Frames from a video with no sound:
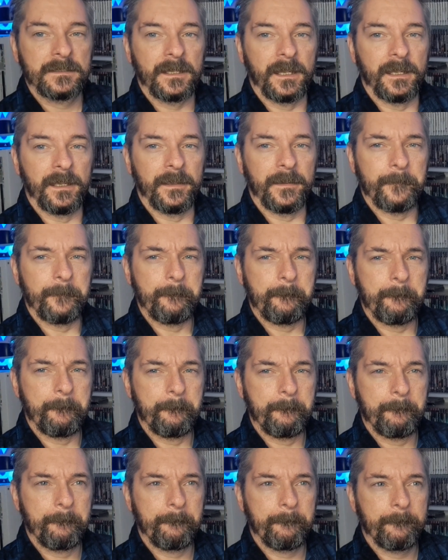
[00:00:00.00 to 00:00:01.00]
And
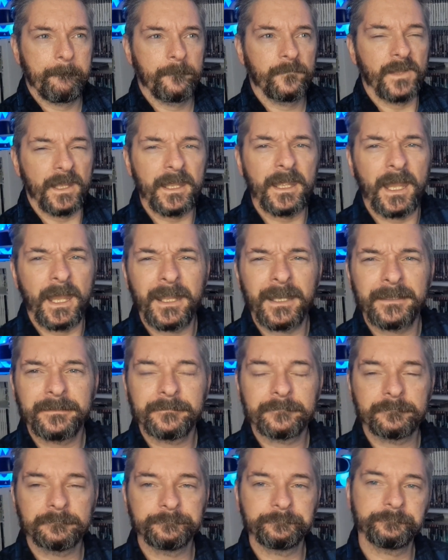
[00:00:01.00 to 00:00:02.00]
it's
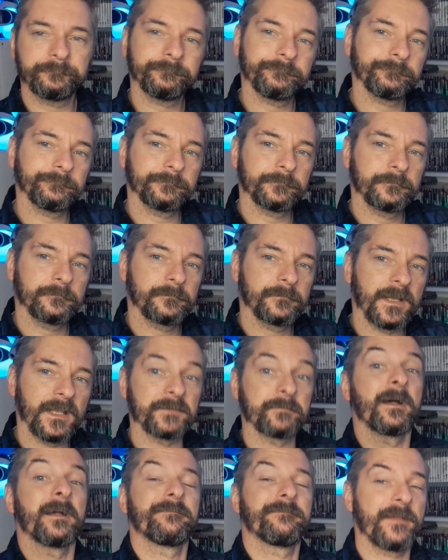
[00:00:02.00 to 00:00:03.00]

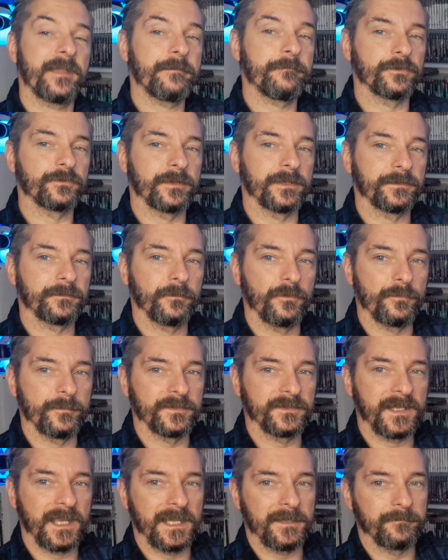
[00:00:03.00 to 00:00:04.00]
my favourite
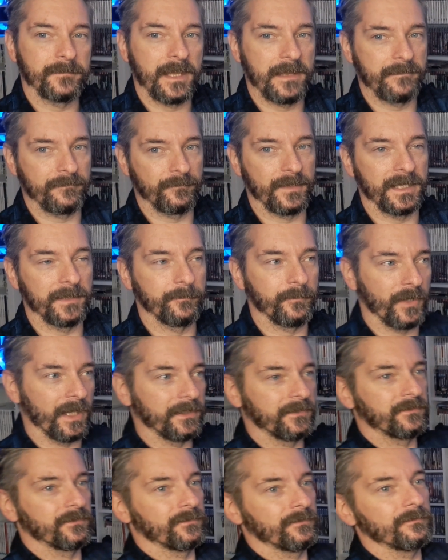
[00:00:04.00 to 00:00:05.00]
Transformers game ever made, but I
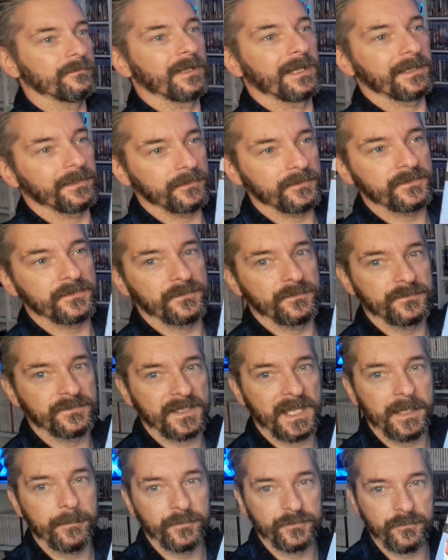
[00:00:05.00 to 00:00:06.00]
do like the two
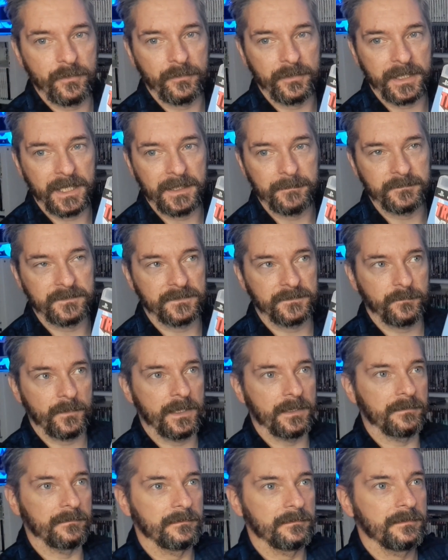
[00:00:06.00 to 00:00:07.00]
Cybertron games as
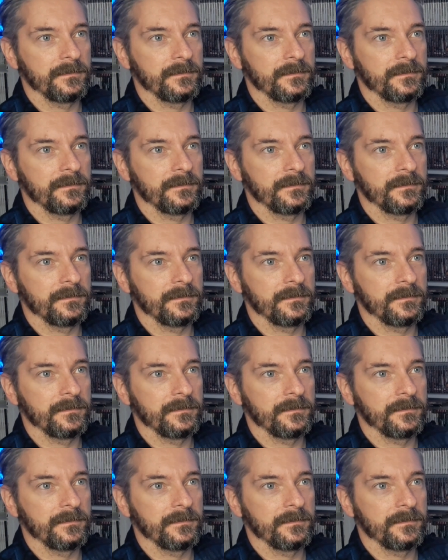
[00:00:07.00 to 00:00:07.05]
well.